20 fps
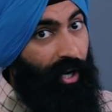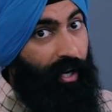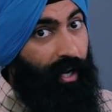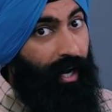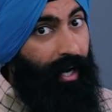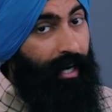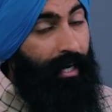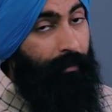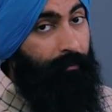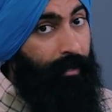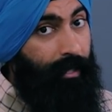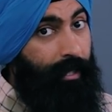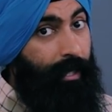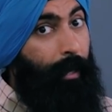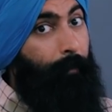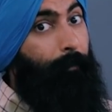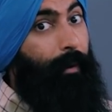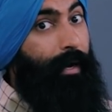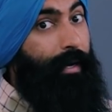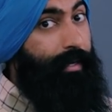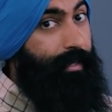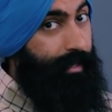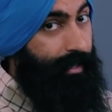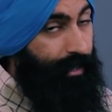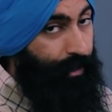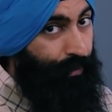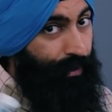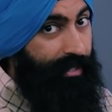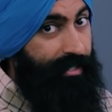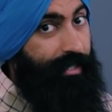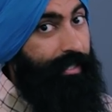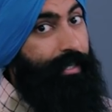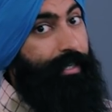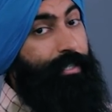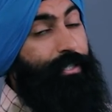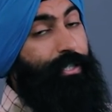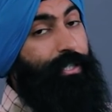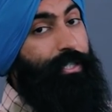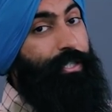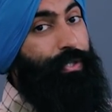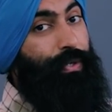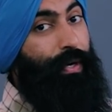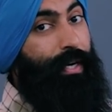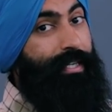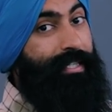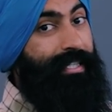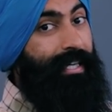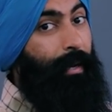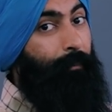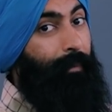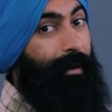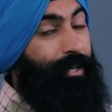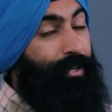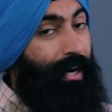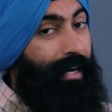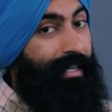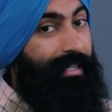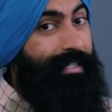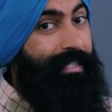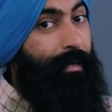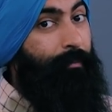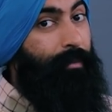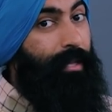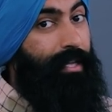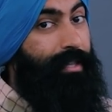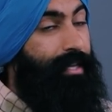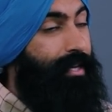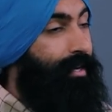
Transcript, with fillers: economy by decreasing interest rates, by trying to stimulate